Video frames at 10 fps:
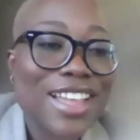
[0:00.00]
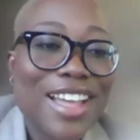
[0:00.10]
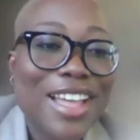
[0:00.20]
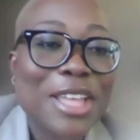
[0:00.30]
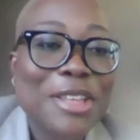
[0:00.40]

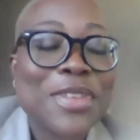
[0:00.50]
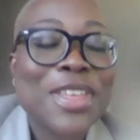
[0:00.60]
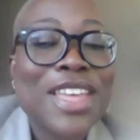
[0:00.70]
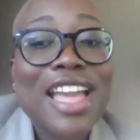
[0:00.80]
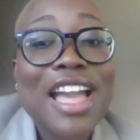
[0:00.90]
time.
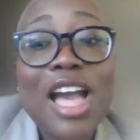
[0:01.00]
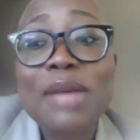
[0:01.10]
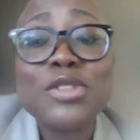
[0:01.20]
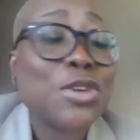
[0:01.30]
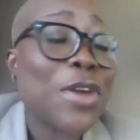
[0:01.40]

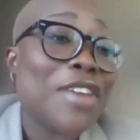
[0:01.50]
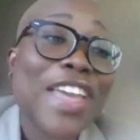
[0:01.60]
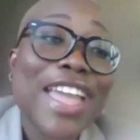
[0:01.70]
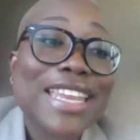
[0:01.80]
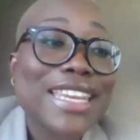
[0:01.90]
Um, do you
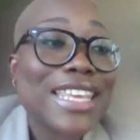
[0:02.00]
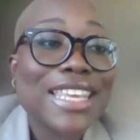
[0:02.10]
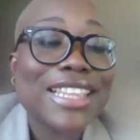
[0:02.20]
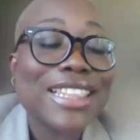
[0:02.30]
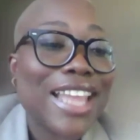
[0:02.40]
have
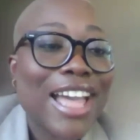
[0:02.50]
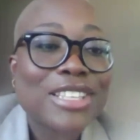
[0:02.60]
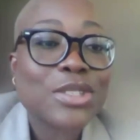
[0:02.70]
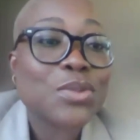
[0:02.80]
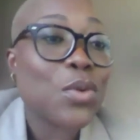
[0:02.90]
any
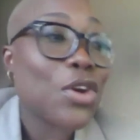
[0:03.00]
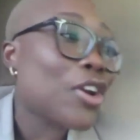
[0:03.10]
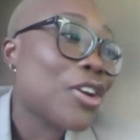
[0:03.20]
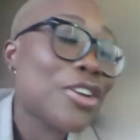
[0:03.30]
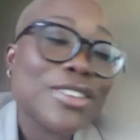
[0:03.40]
last
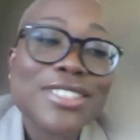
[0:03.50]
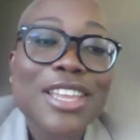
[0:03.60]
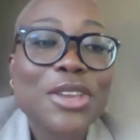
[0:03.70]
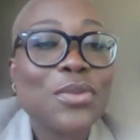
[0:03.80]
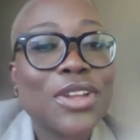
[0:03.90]
words
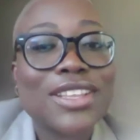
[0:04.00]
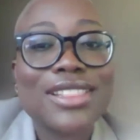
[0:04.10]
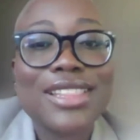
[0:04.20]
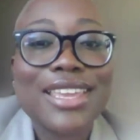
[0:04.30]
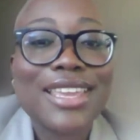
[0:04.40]
that you want
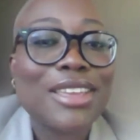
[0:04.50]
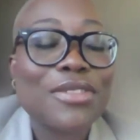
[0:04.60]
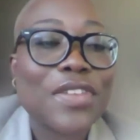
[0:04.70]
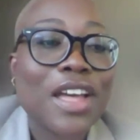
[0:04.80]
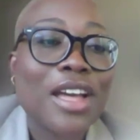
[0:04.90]
to
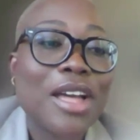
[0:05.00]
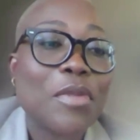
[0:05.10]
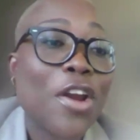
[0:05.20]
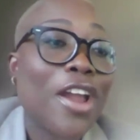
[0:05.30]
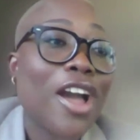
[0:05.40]
leave
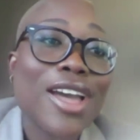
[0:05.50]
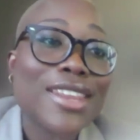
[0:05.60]
um, our